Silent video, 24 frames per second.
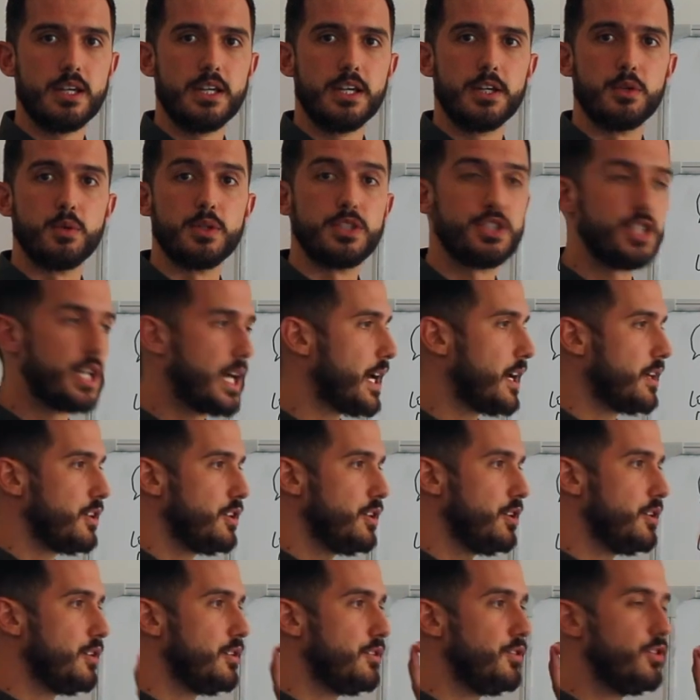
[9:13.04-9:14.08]
With
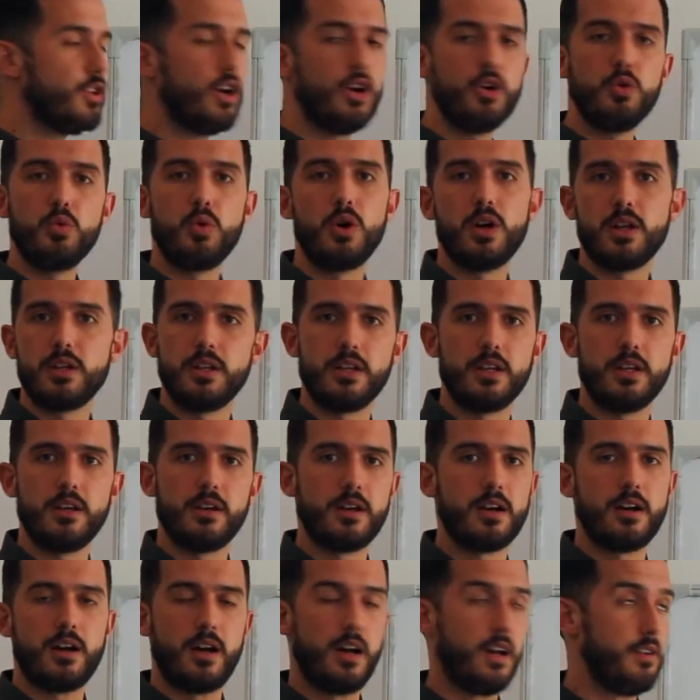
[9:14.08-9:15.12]
chat, no one
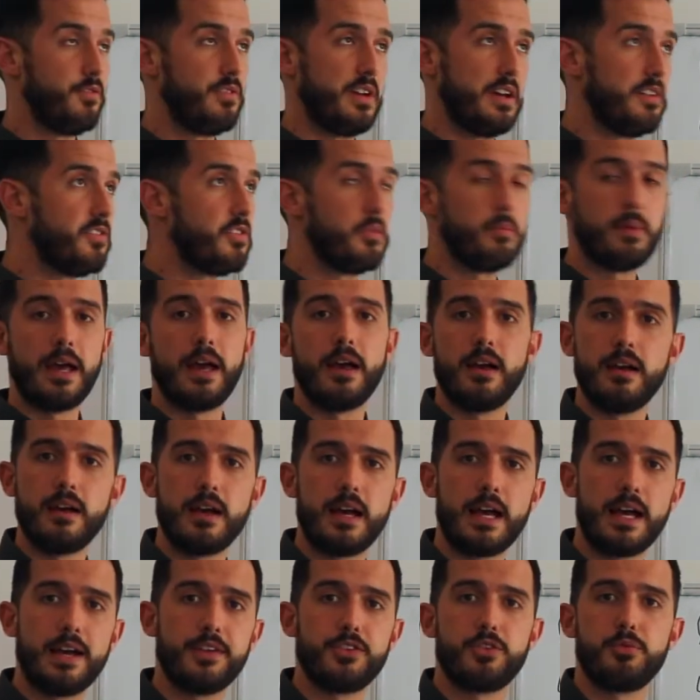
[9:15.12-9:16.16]
I've ever met
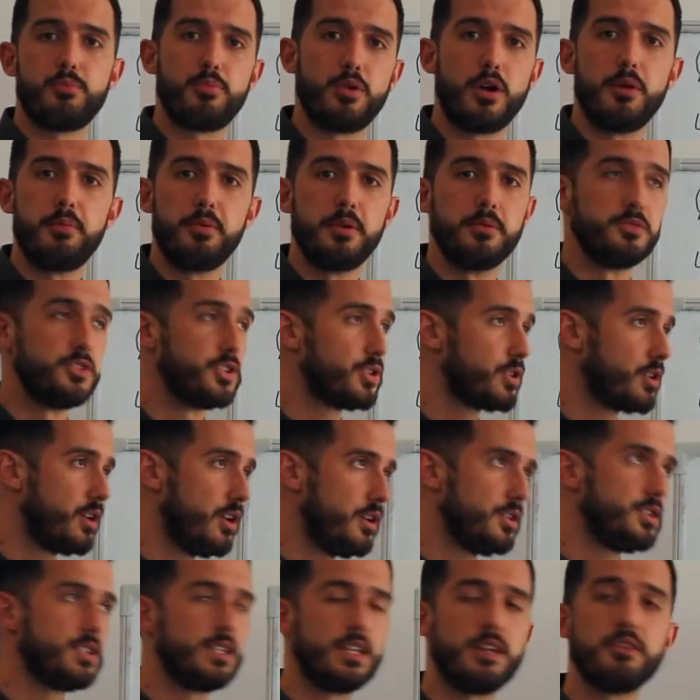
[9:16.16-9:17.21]
has a problem just
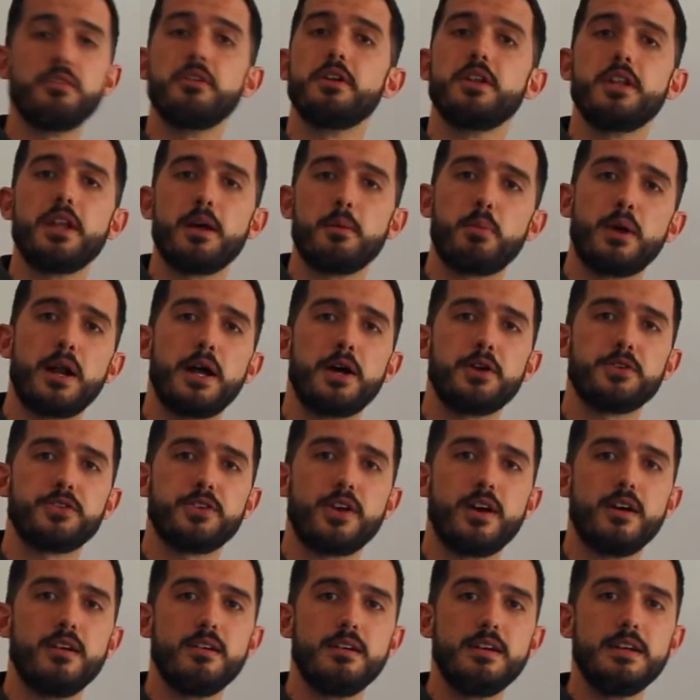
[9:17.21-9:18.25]
closing their internet
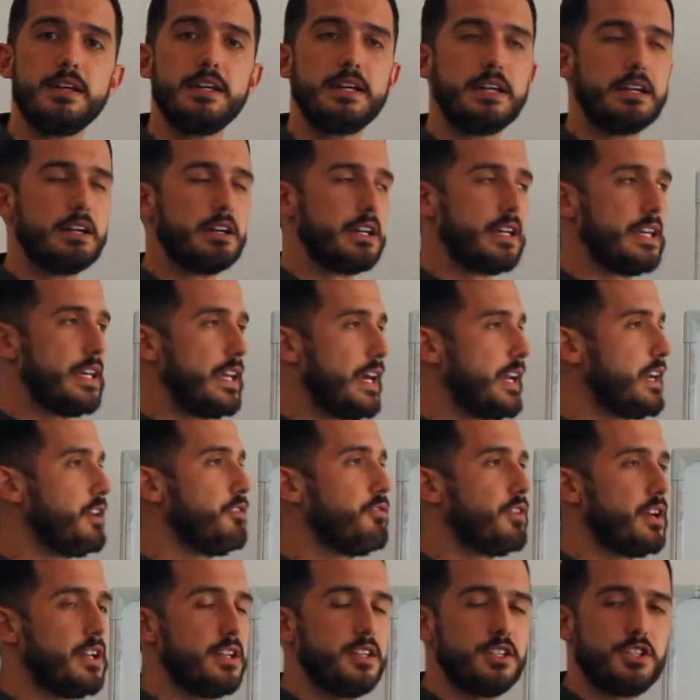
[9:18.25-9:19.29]
browser,
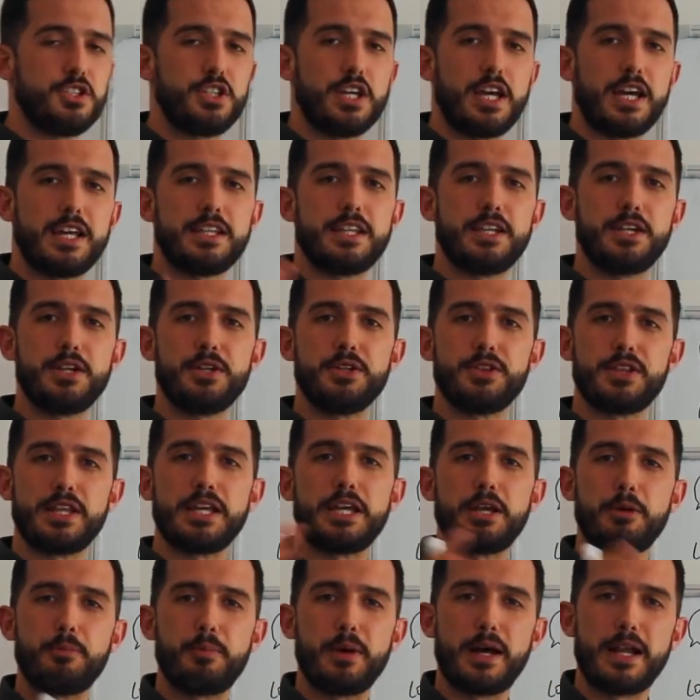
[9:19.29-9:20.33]
getting rid of the chat. They don't
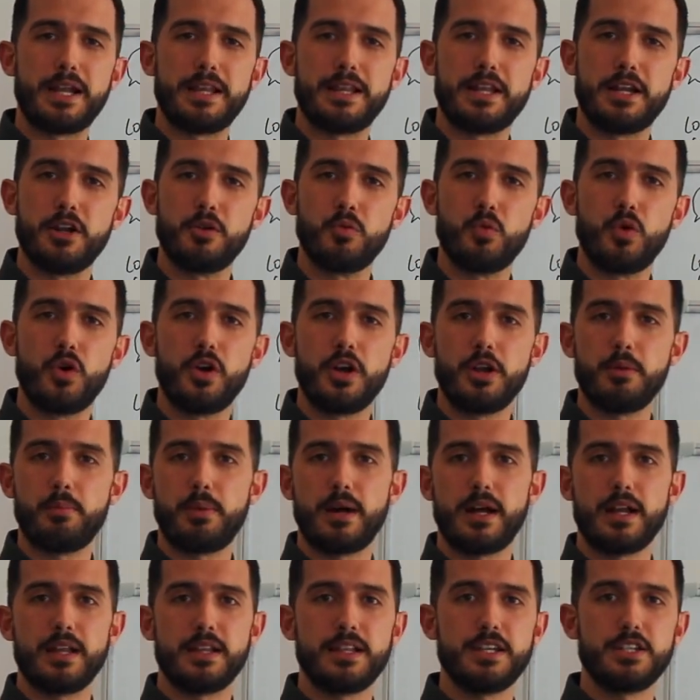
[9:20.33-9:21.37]
think about it, they don't worry
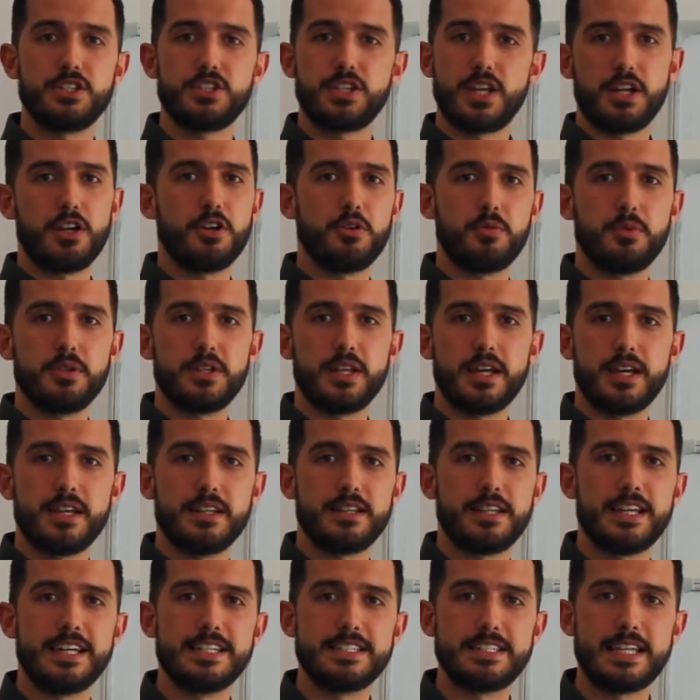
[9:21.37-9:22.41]
about it, they just get on with
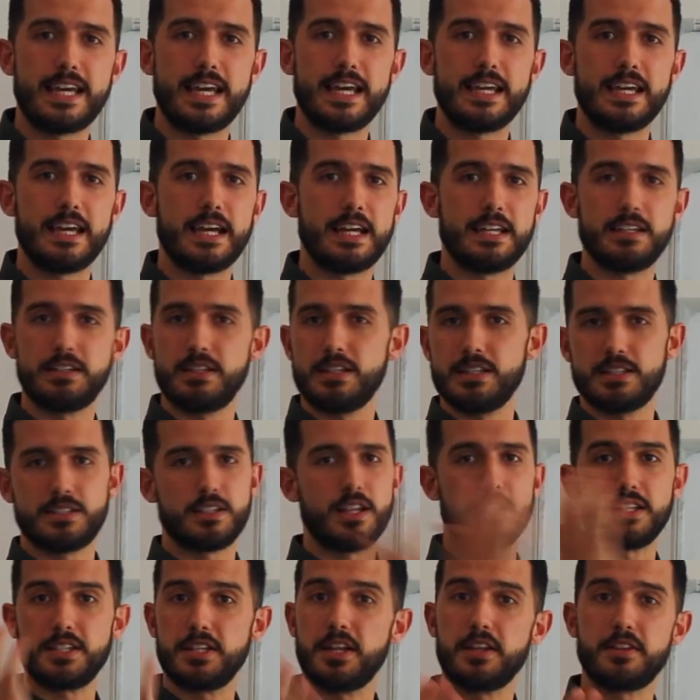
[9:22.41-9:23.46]
their day, and it's
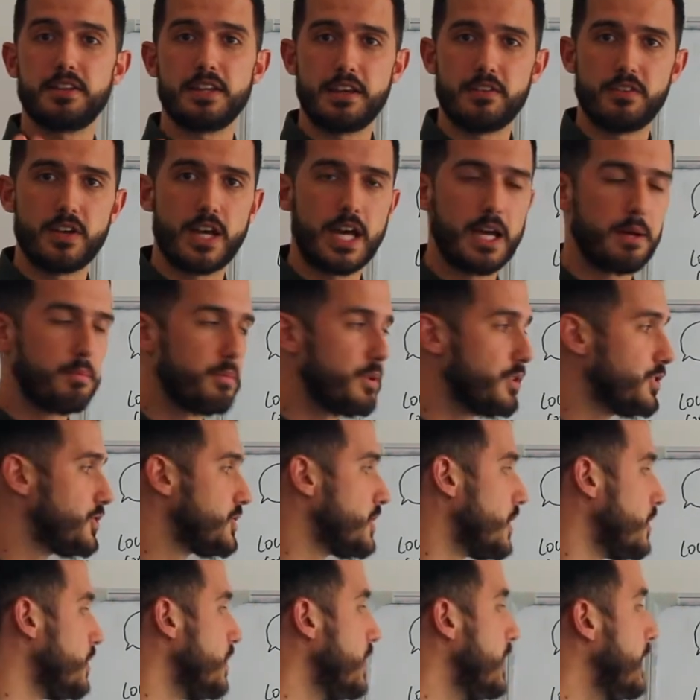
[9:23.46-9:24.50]
like nothing ever happened.
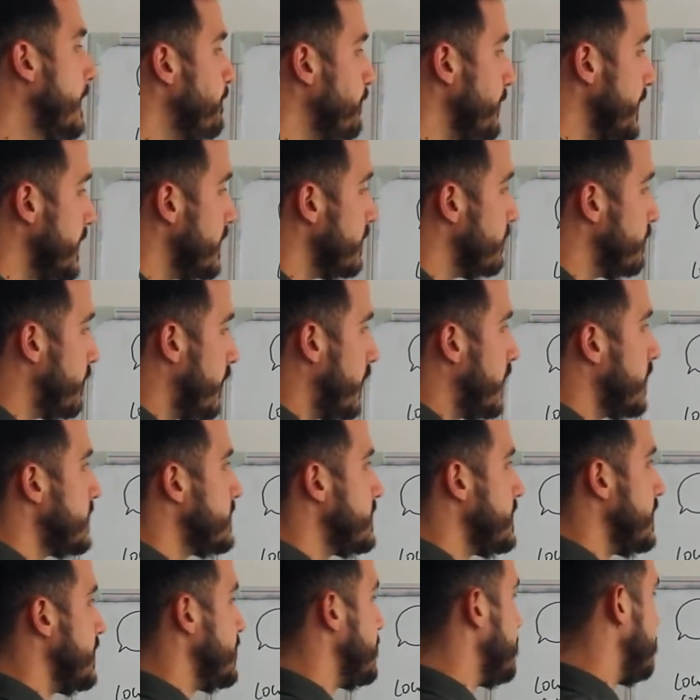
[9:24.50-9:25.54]
So the
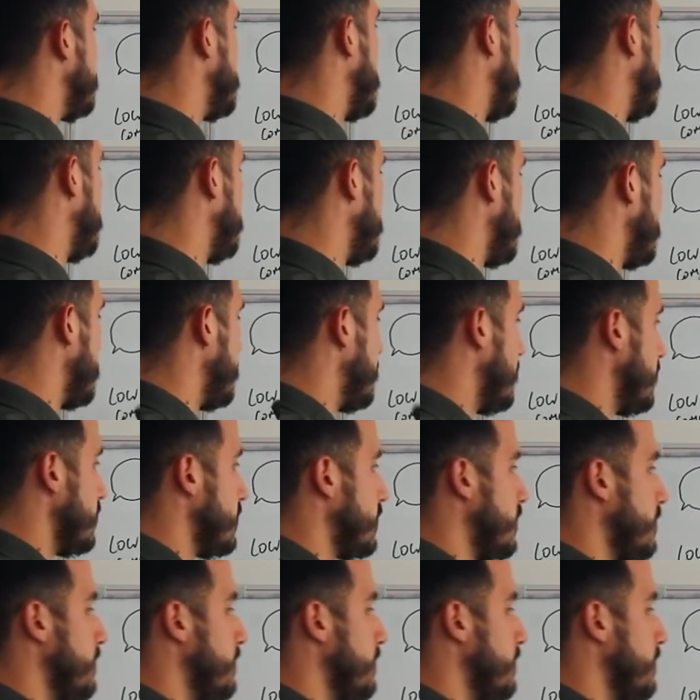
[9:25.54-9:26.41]
advantage of chat being a low